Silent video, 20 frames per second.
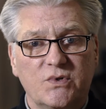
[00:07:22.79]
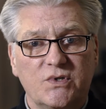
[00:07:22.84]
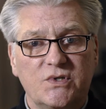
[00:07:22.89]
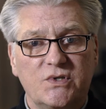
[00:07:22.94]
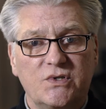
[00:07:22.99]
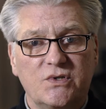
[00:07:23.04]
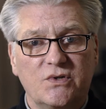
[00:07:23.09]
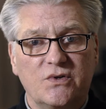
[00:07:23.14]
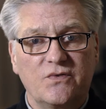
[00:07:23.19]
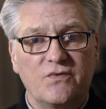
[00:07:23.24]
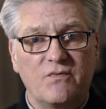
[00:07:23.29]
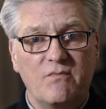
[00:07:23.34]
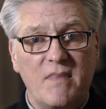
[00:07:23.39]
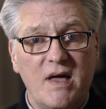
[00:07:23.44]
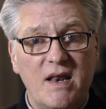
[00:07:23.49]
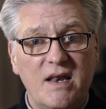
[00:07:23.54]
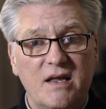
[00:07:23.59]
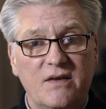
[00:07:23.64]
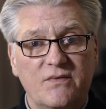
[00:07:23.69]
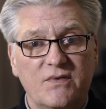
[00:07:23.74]
which serve
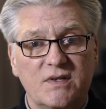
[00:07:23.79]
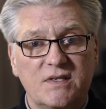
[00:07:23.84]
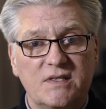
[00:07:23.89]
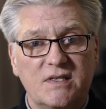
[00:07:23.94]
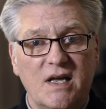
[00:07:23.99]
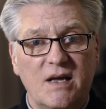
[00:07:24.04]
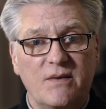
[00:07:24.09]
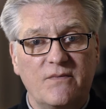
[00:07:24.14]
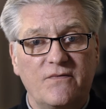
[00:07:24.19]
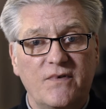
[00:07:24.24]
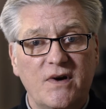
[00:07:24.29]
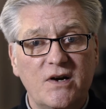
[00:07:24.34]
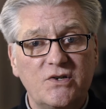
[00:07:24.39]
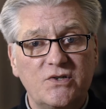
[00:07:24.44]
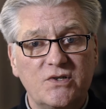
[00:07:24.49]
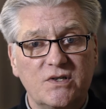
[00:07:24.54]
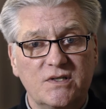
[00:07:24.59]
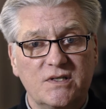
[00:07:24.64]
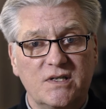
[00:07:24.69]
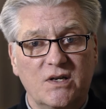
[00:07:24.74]
many of the same
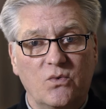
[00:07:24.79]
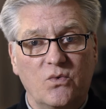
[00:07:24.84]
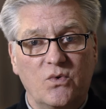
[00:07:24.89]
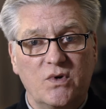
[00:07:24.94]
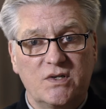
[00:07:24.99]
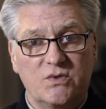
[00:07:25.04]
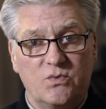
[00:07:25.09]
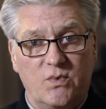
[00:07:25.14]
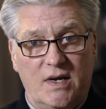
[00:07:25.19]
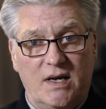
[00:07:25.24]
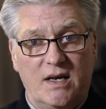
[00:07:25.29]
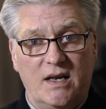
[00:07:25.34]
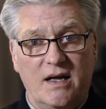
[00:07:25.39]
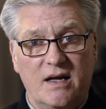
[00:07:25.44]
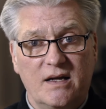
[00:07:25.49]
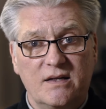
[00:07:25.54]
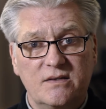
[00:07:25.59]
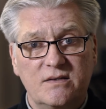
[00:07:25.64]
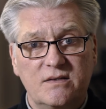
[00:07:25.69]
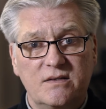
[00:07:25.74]
functions as
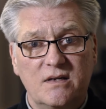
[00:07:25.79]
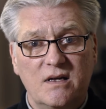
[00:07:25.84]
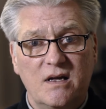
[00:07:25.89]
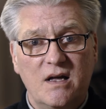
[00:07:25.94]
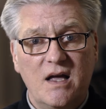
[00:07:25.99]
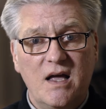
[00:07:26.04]
wetlands,